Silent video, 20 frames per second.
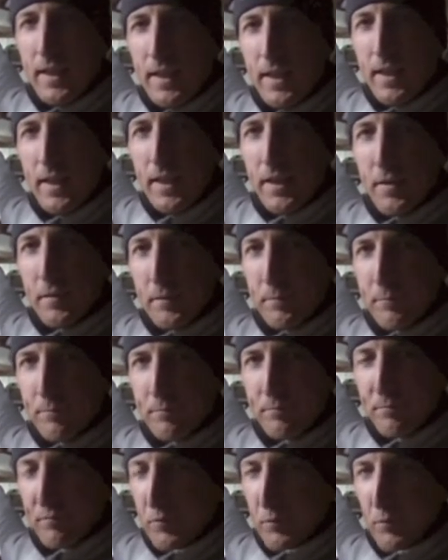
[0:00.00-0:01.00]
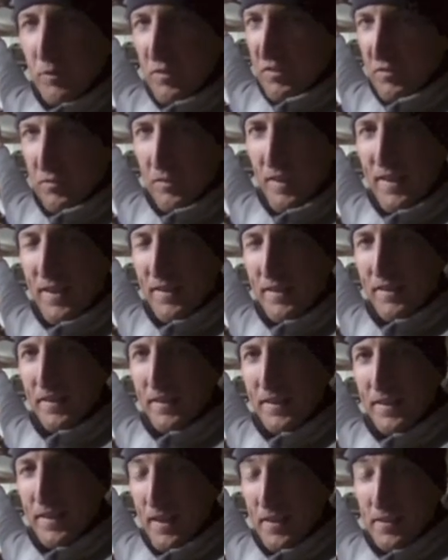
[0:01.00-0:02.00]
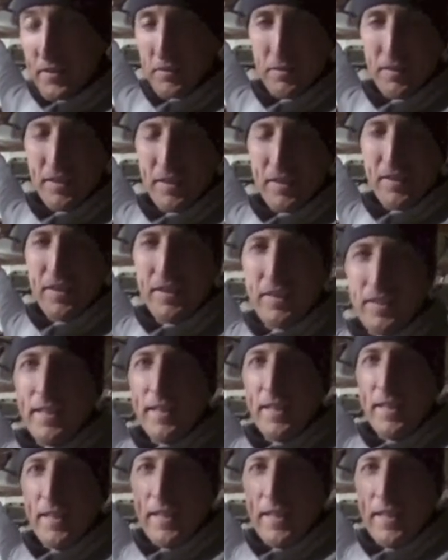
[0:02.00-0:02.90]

Um, we just ran out of light. I just ran out of light.